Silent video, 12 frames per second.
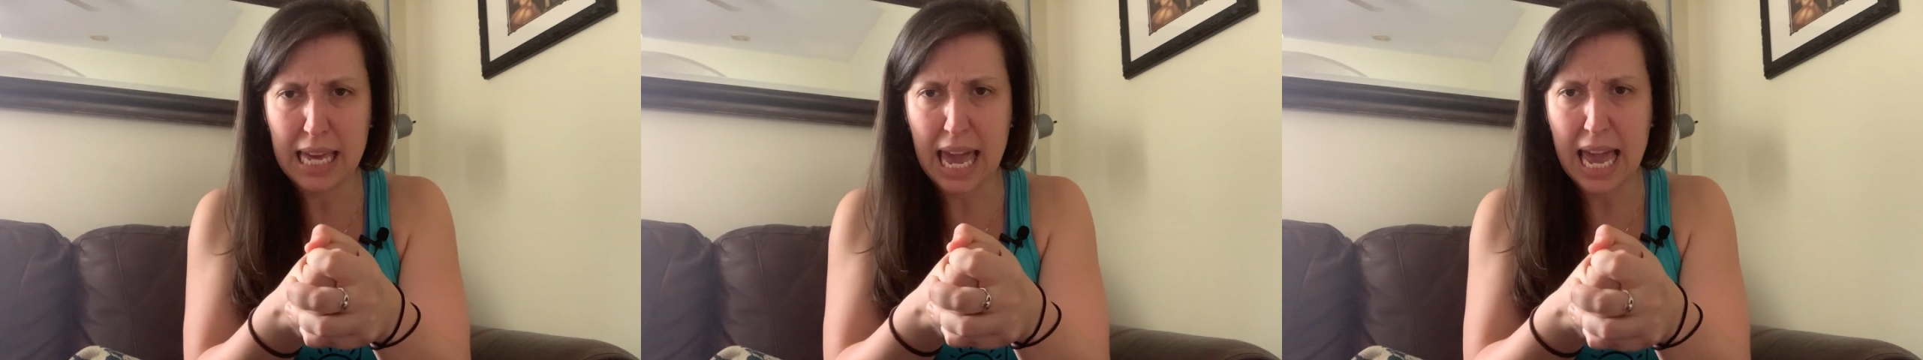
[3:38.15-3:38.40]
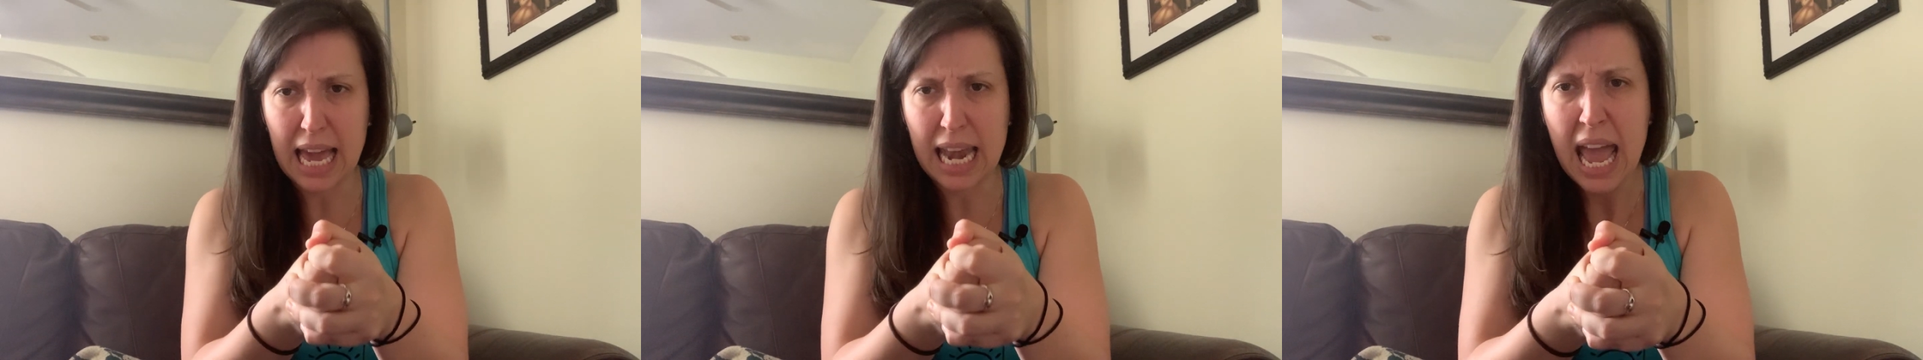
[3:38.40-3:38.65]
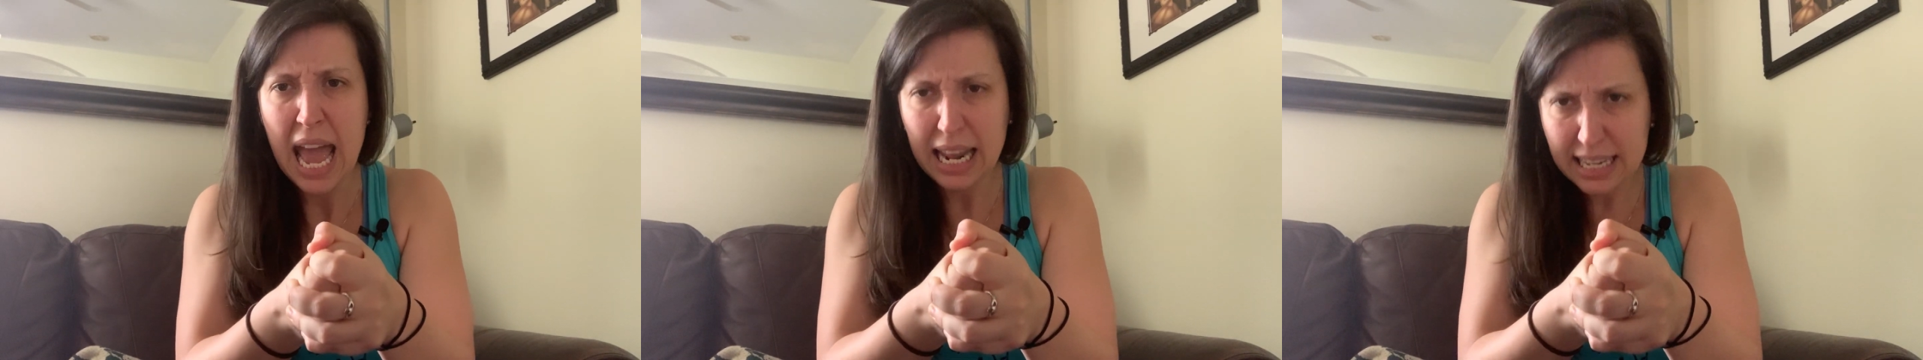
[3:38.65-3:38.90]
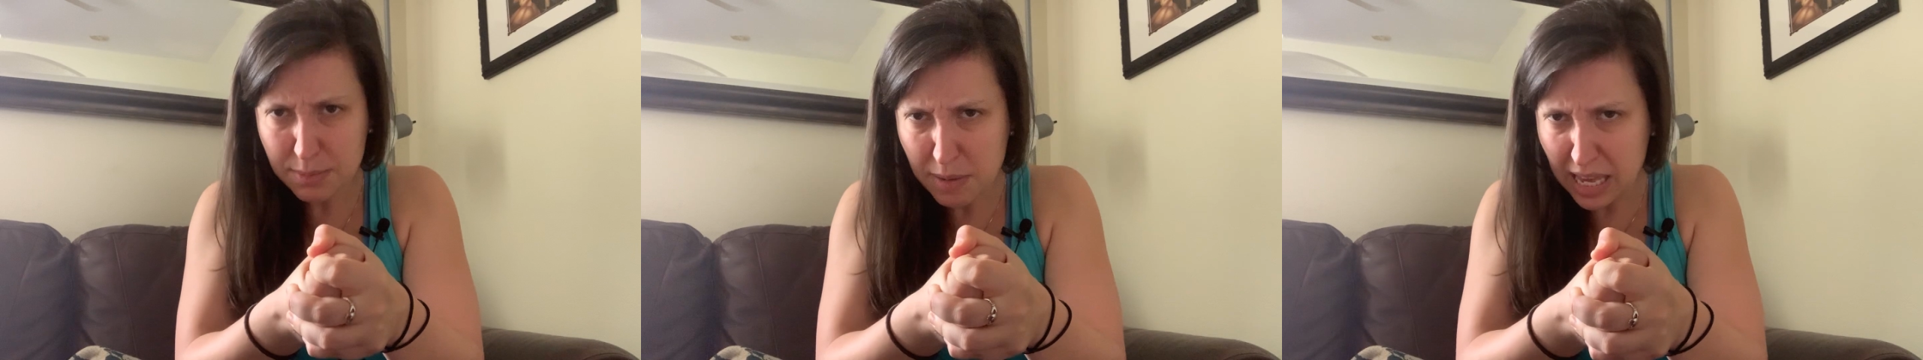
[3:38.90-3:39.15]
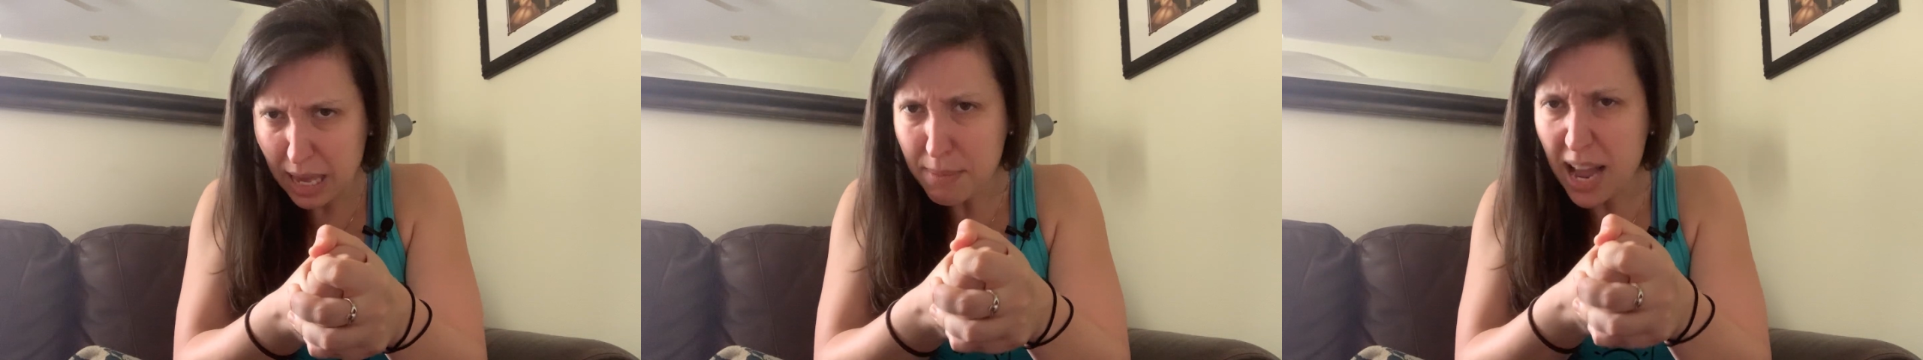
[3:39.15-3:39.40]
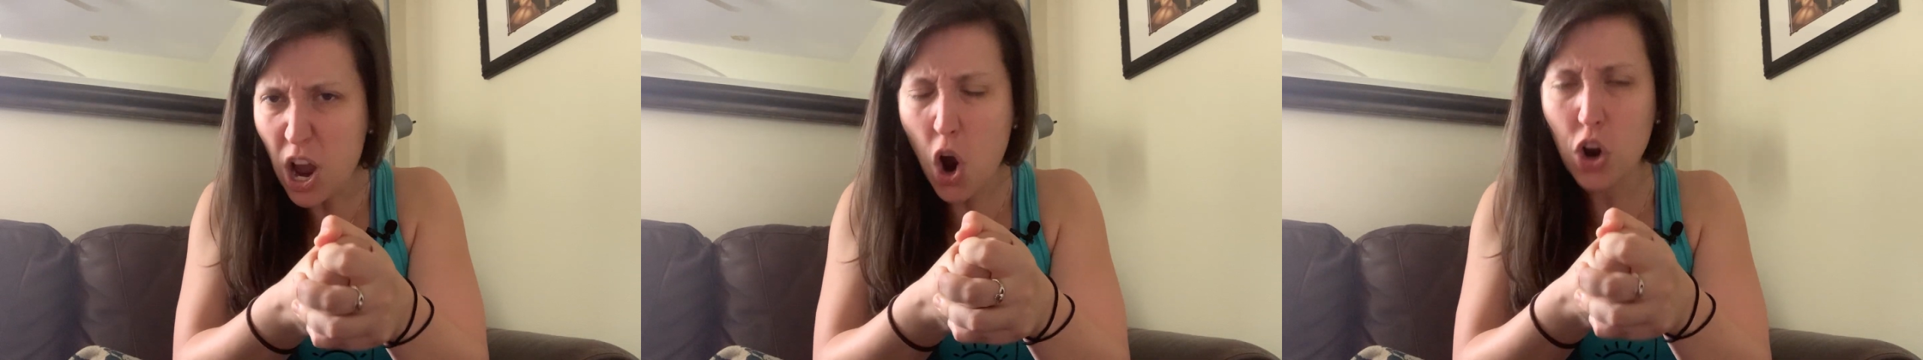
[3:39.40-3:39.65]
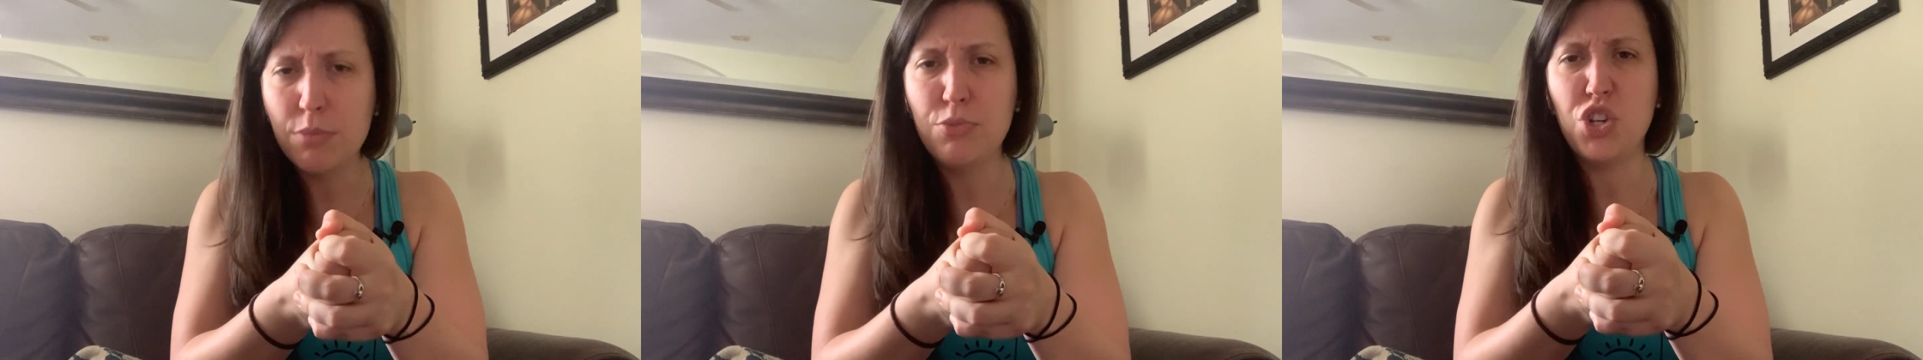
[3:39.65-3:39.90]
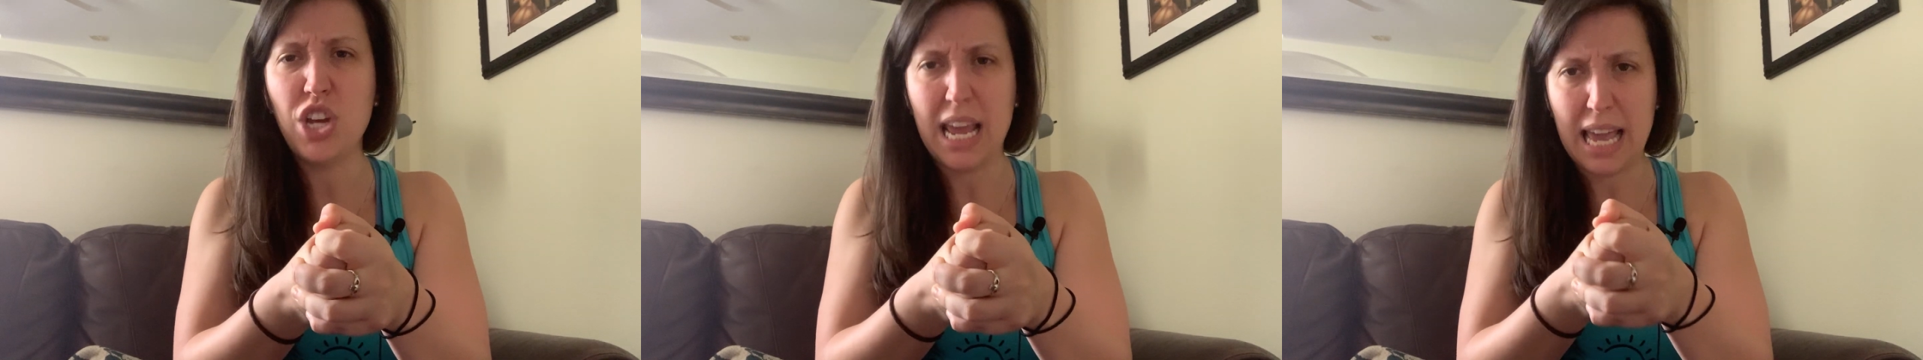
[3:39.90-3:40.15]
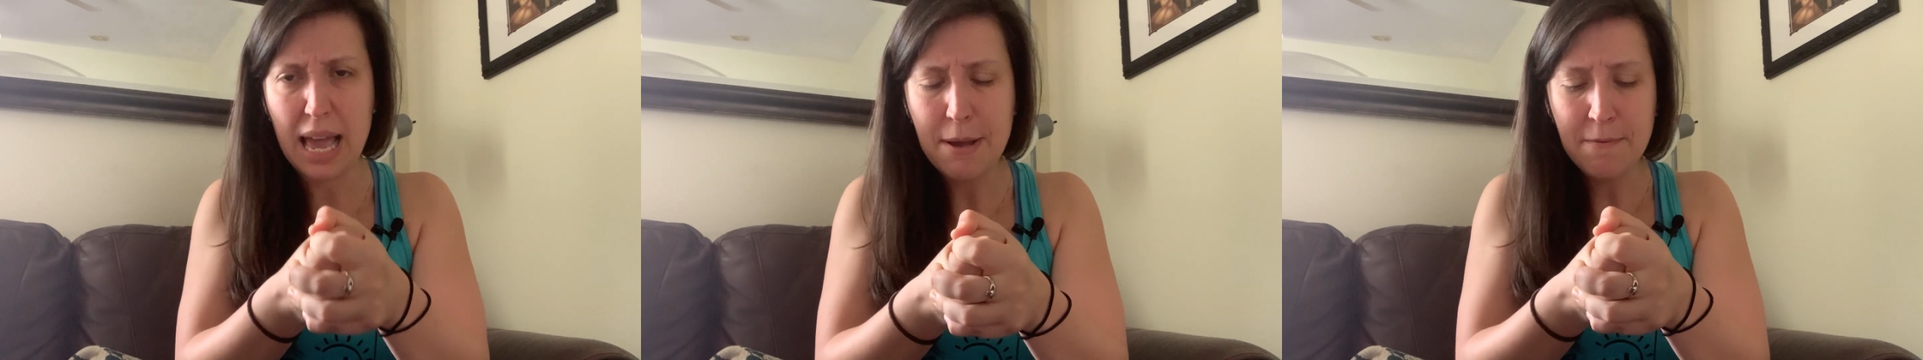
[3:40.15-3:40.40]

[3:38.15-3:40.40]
can and it's making my arms shake.